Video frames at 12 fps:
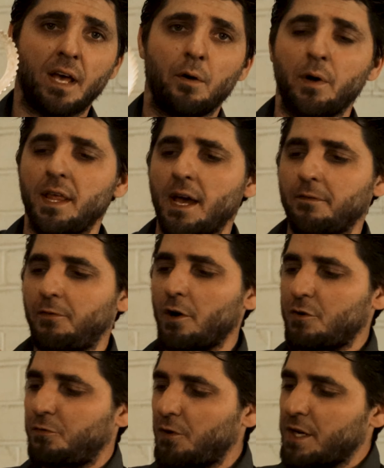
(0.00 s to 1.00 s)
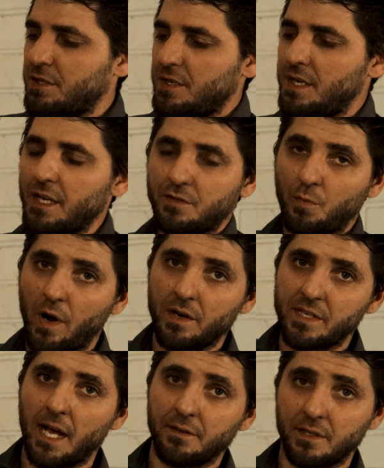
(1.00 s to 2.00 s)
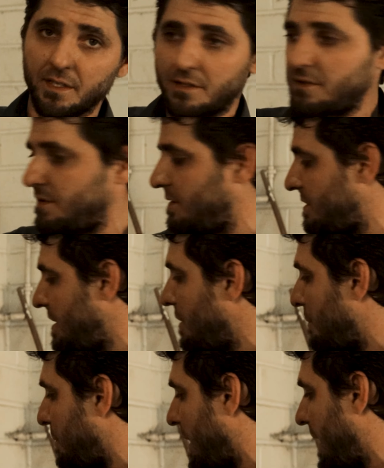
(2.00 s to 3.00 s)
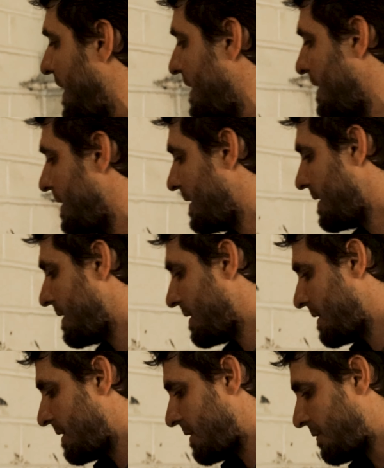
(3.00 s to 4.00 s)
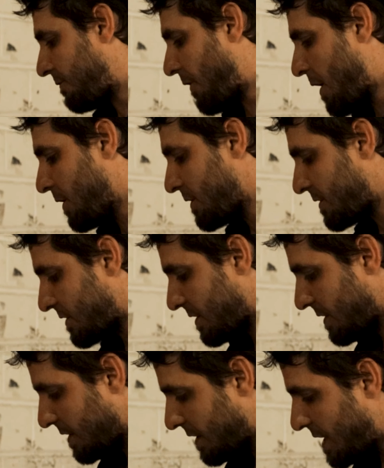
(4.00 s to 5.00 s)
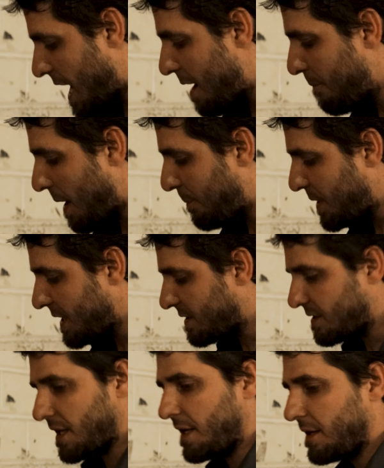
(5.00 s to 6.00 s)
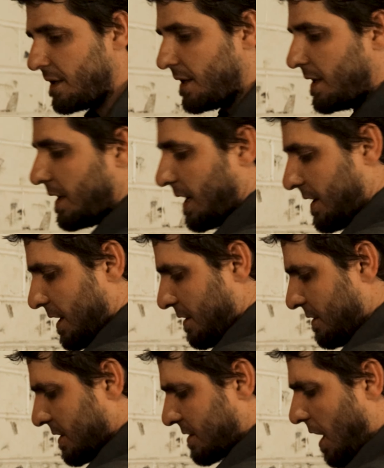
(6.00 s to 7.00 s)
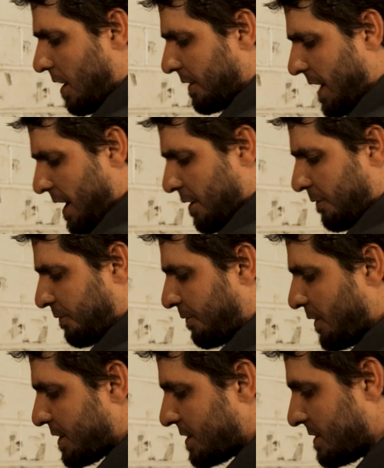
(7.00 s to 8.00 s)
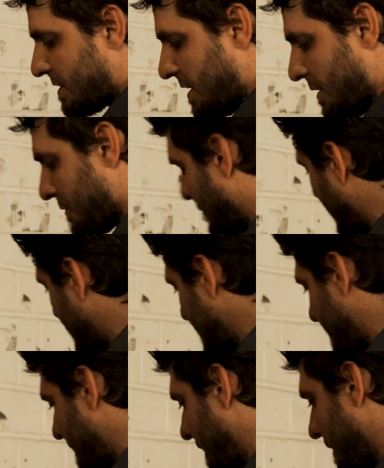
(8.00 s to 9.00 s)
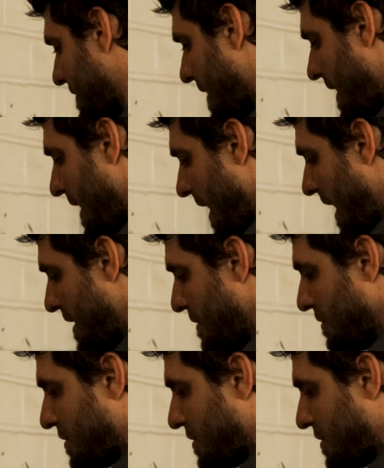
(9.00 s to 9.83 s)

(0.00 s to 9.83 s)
That way that first friction disc wears out this steel plate first, not my piston. And then you just alternate friction steels, and you